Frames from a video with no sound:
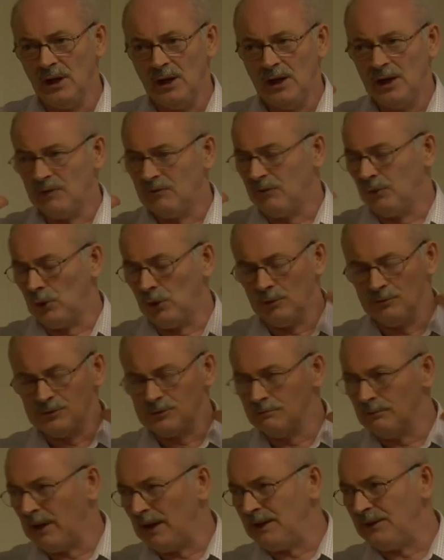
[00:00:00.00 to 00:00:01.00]
It forms
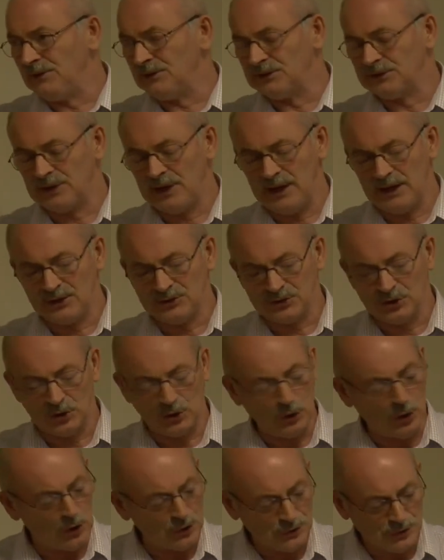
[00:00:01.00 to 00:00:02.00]
mindsets. It
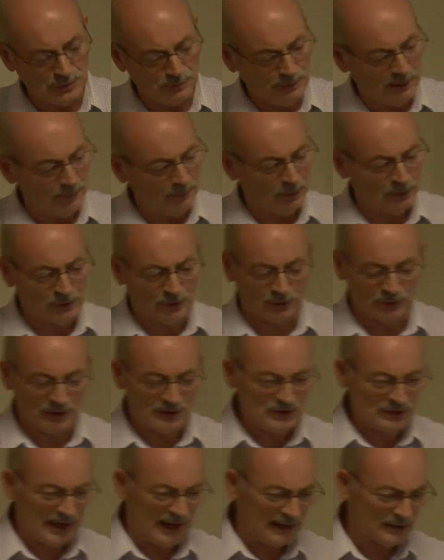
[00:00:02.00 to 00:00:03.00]
causes people to
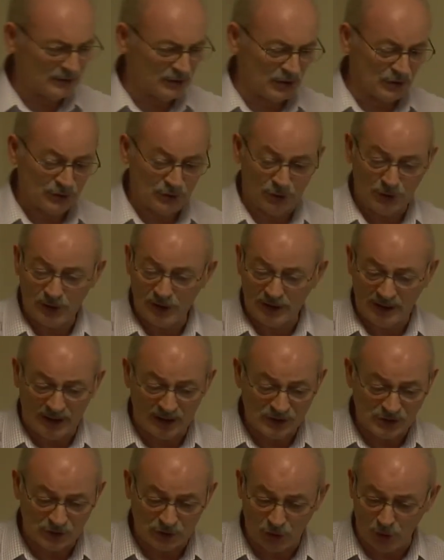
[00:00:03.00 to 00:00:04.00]
reject and turn
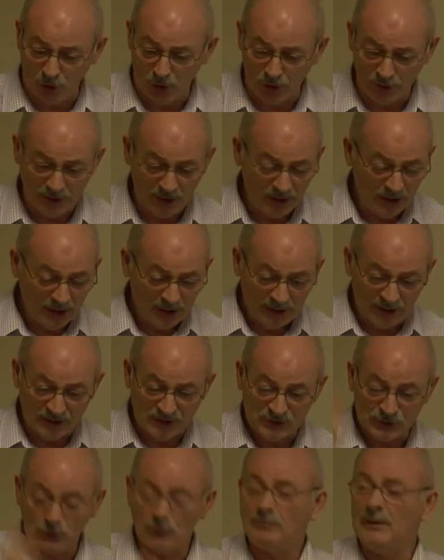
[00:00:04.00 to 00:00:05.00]
against God in
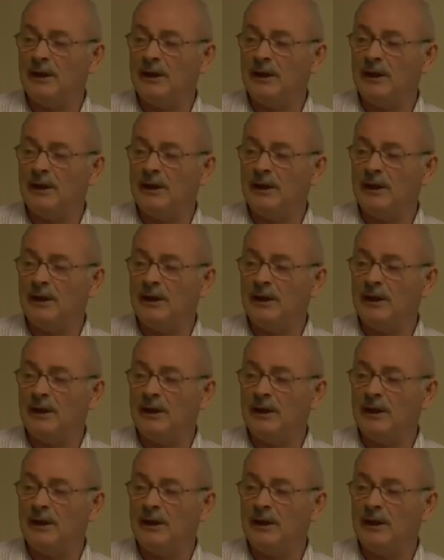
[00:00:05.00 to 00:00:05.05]
so